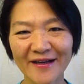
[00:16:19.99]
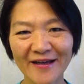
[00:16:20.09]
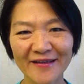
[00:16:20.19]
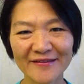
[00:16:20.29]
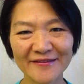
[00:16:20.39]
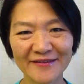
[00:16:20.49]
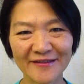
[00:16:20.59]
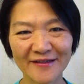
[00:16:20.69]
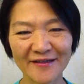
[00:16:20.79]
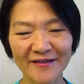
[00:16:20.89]
And
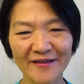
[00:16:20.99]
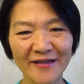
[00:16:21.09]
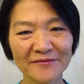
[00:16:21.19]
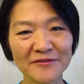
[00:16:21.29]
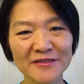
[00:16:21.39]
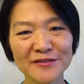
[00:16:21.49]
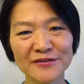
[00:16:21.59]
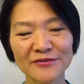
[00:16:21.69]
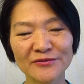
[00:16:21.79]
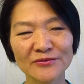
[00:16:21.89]
uh, I
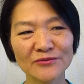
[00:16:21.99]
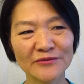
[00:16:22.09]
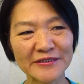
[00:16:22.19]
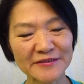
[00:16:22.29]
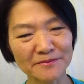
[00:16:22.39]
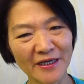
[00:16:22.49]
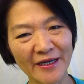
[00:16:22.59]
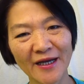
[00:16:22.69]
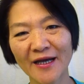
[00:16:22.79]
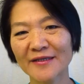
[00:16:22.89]
wish you, with my
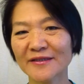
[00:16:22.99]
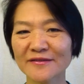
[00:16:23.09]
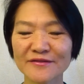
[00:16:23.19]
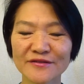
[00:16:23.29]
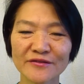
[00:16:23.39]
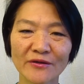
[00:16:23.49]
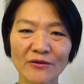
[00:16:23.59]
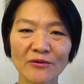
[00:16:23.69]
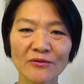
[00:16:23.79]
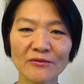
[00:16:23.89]
heart and
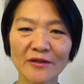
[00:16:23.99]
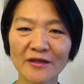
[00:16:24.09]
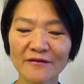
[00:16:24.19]
soul,